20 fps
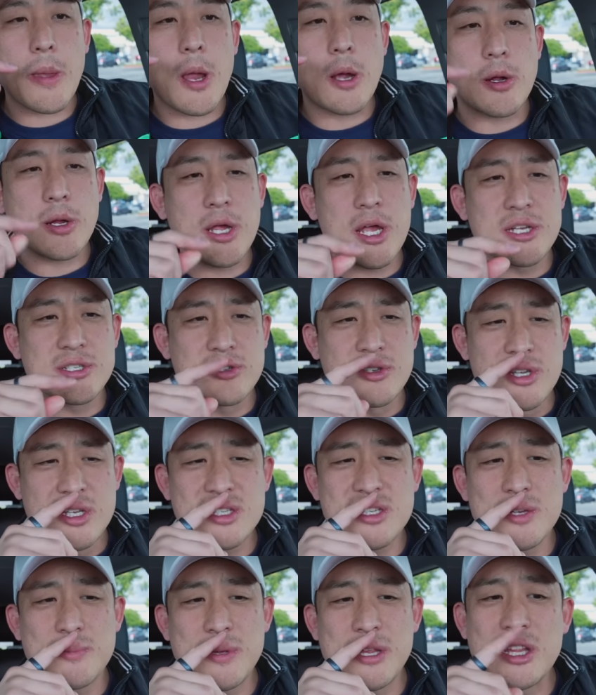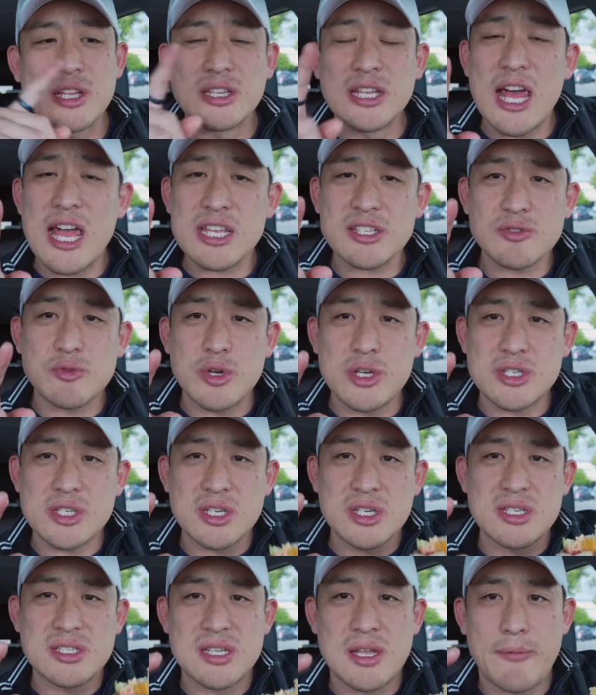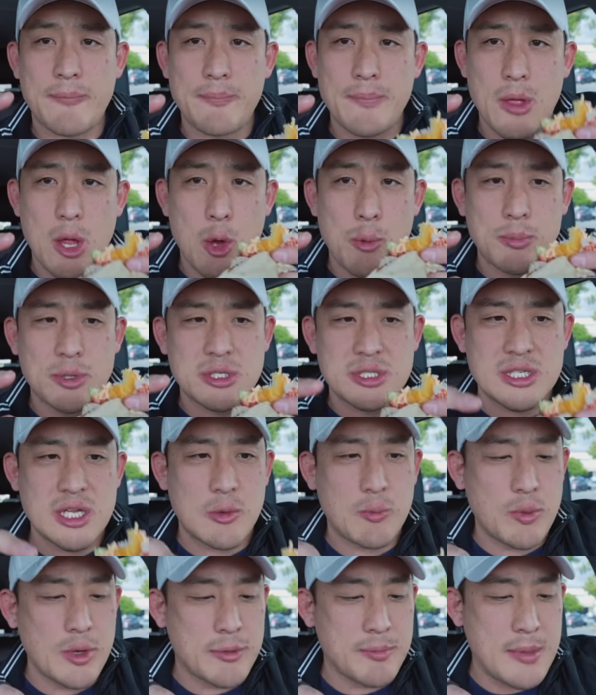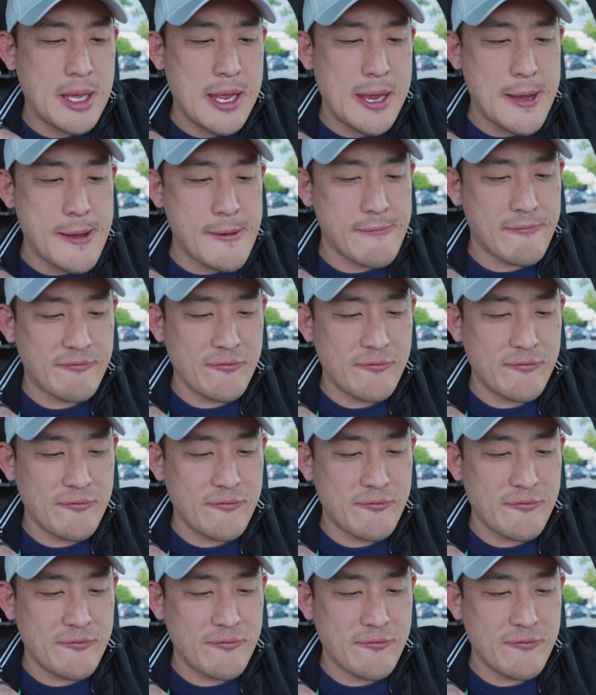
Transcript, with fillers: Okay, so this is going to be the last question because I'm almost done with my